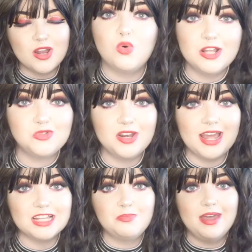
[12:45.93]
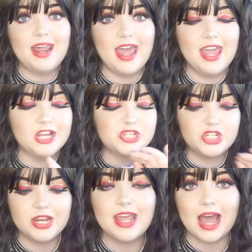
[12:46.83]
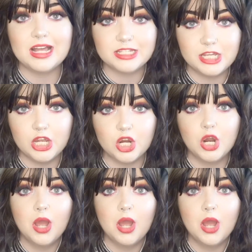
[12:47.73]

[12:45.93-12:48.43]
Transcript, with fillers: 2020 has been a shitty ass year,